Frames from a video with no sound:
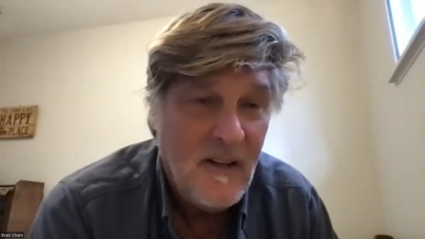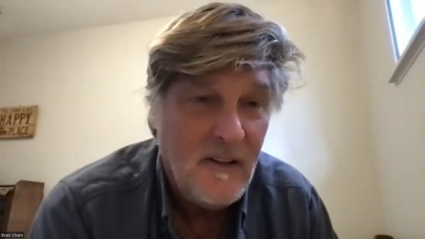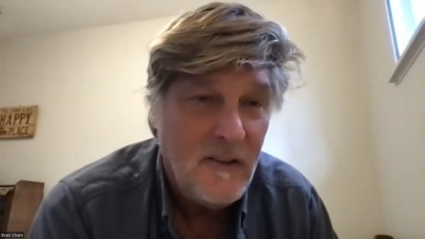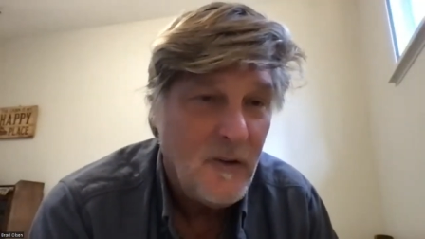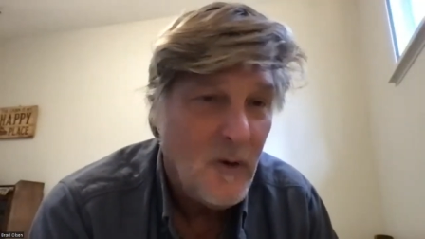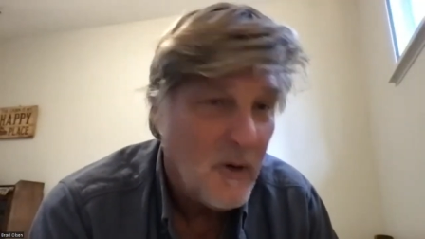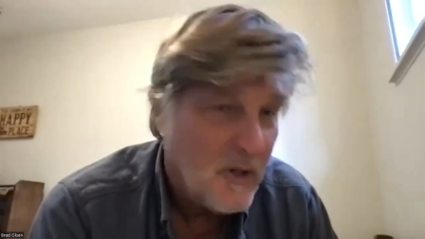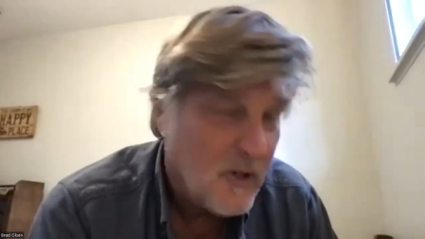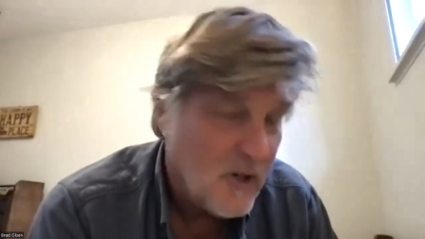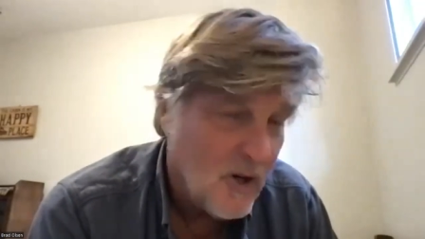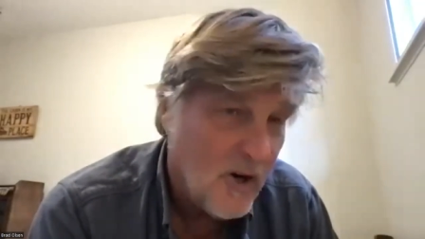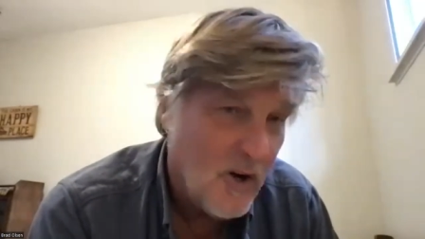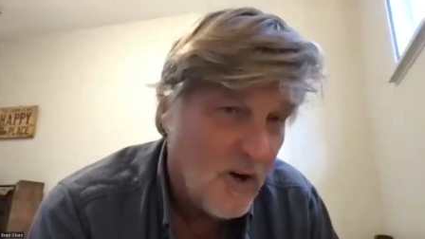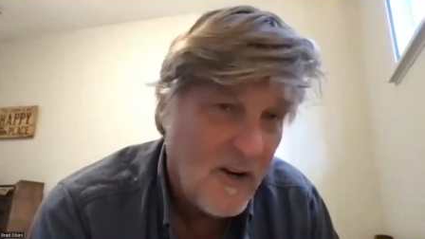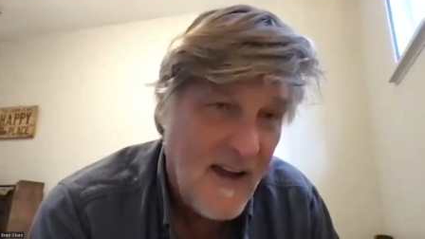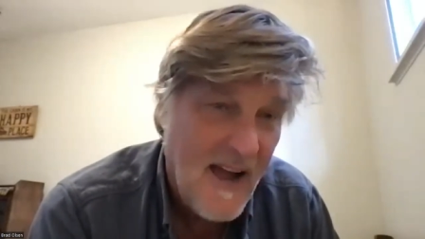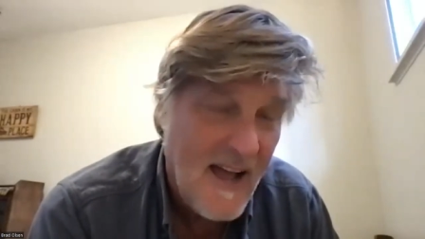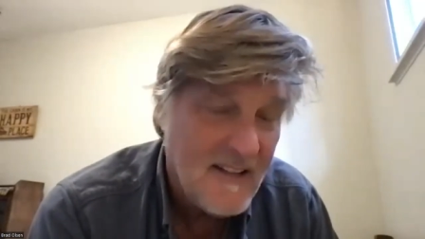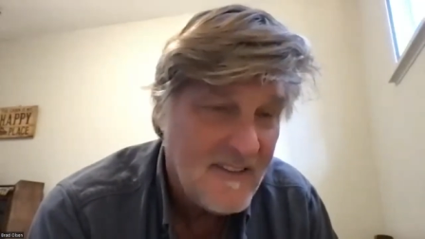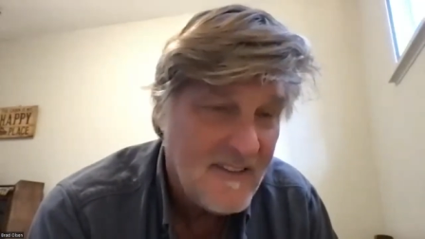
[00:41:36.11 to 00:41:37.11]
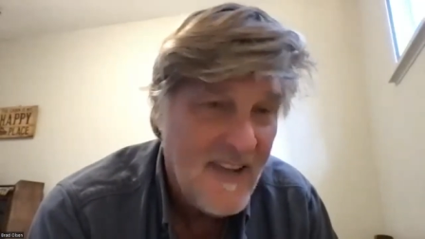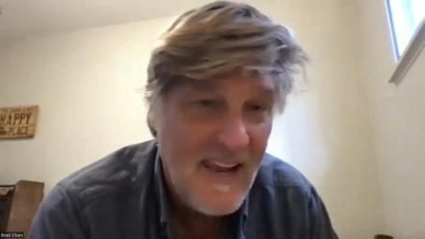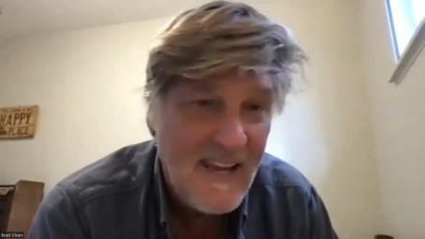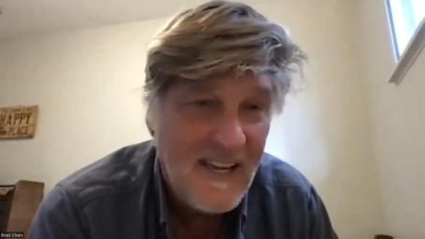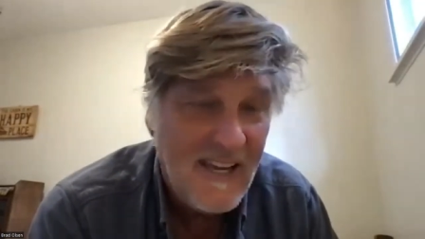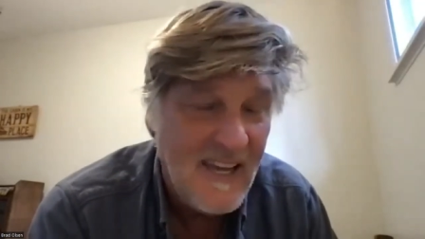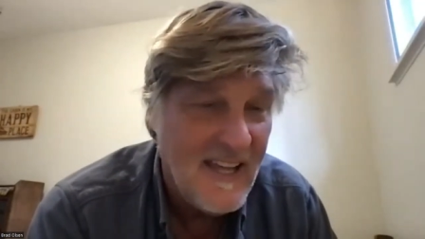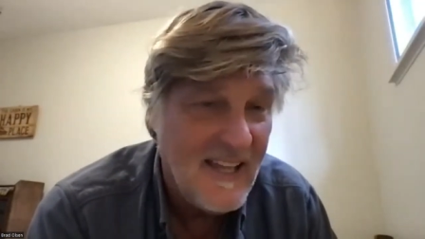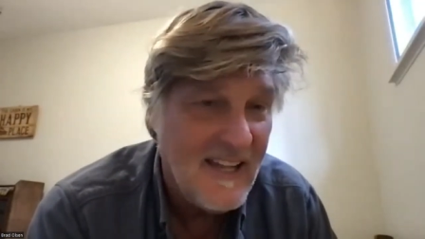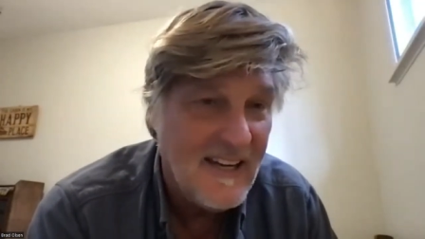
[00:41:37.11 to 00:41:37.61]
so a girl got
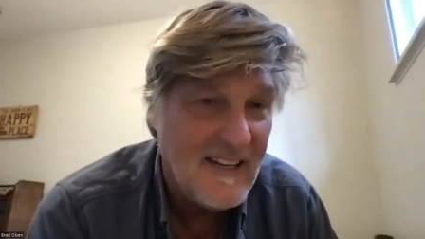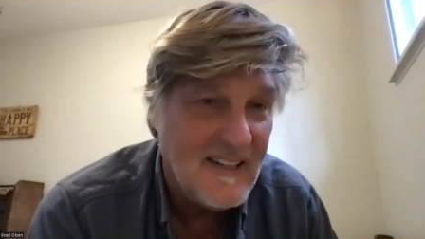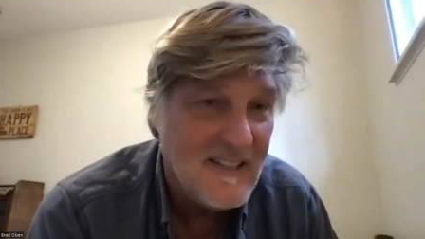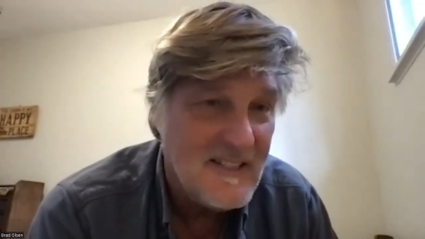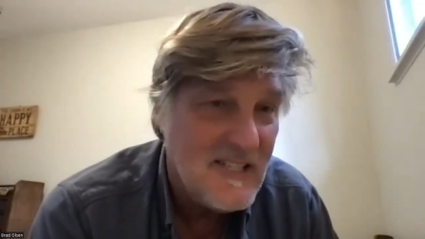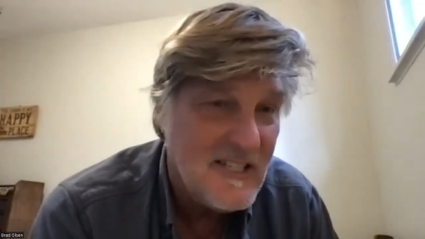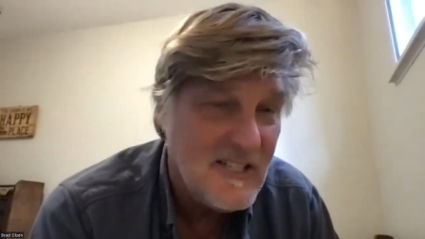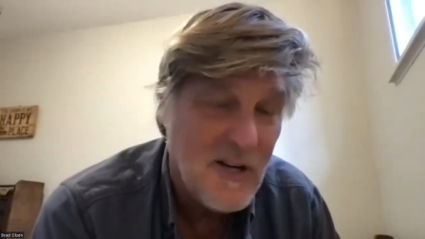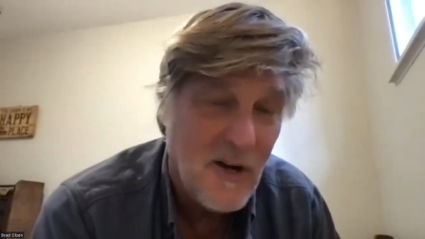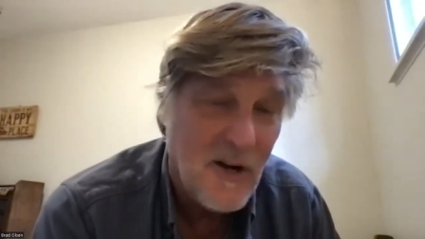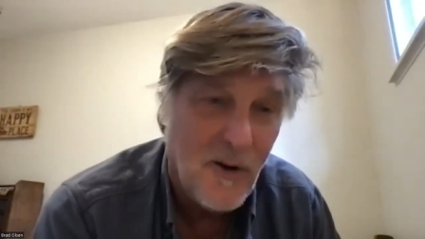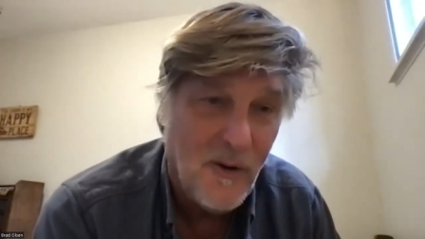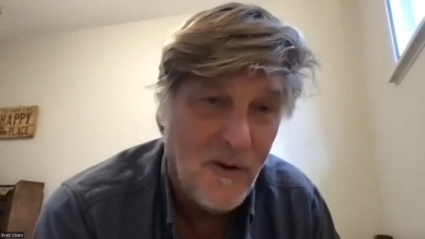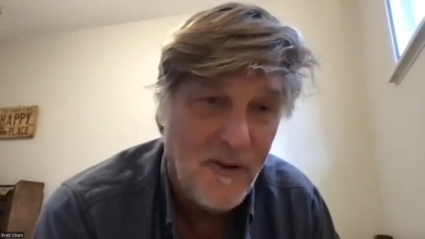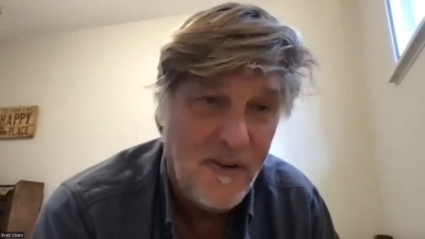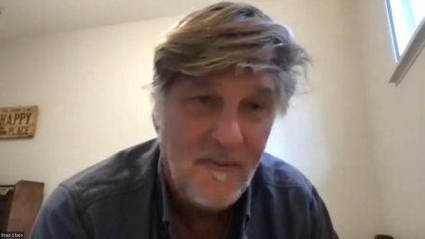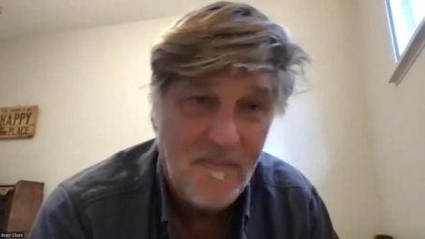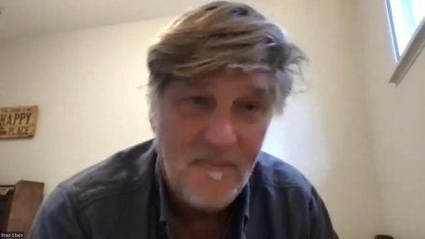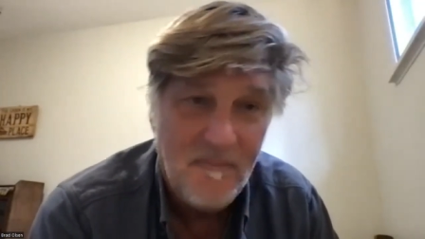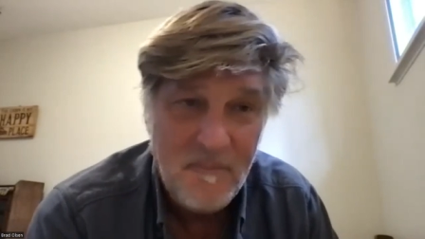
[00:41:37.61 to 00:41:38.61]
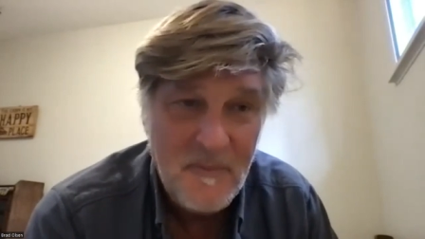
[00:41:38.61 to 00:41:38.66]
taken and she told